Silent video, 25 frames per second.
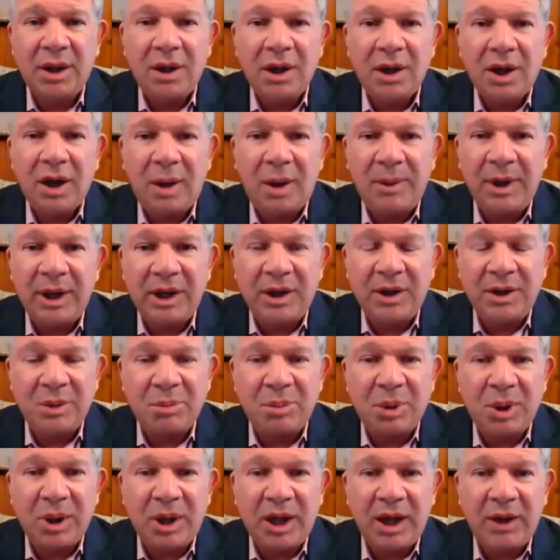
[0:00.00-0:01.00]
coming into
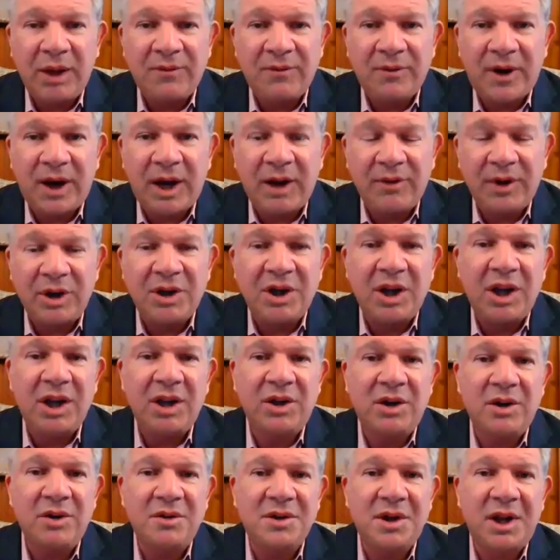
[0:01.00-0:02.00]
play 5 or 10
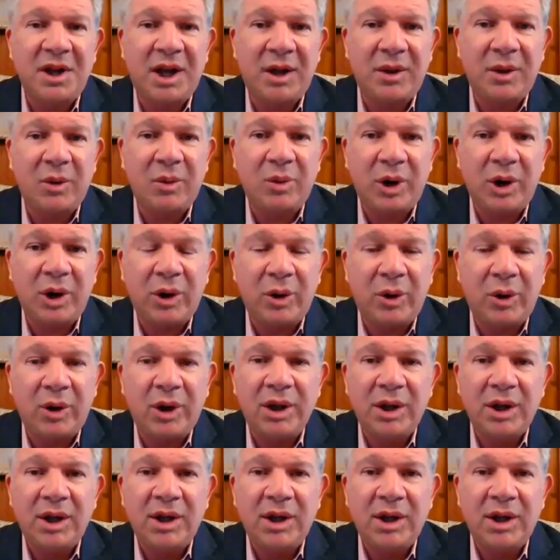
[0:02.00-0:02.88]
years down the road,